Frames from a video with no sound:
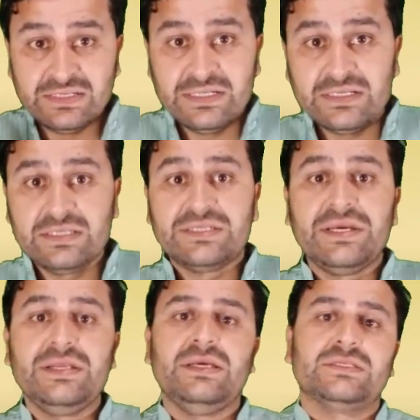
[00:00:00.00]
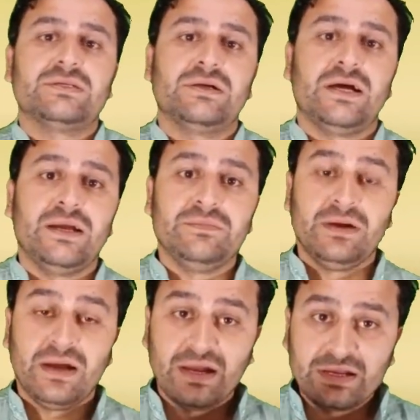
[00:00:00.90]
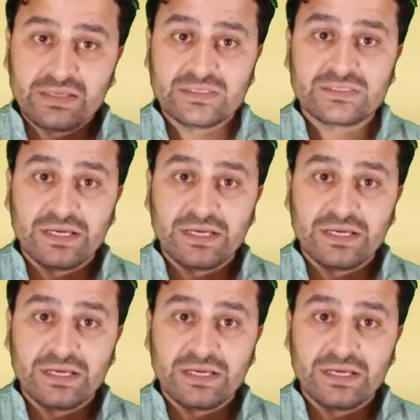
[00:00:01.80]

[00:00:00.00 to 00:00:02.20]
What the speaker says: did this heinous crime against